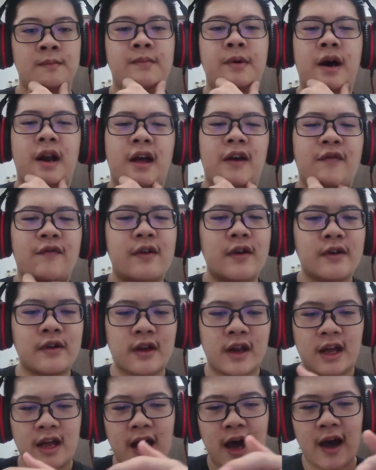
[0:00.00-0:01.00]
But I feel
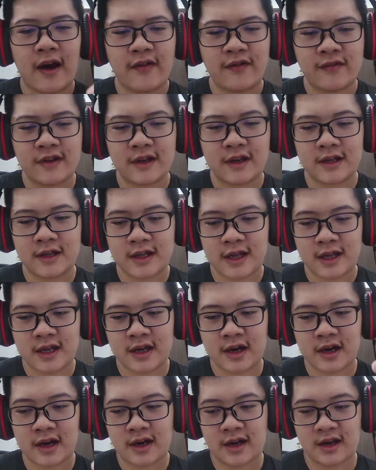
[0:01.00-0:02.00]
like after they
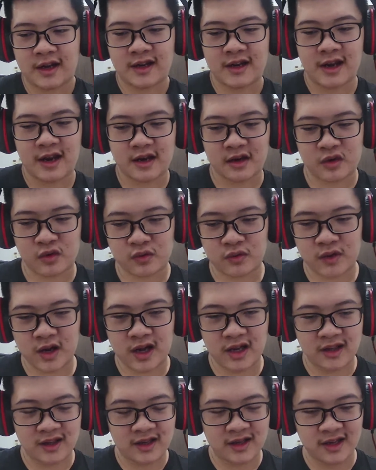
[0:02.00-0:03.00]
got like that
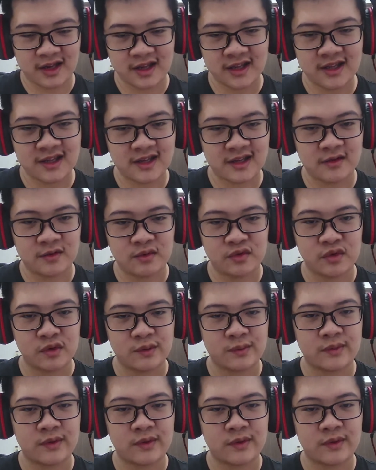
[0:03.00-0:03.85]
united like group,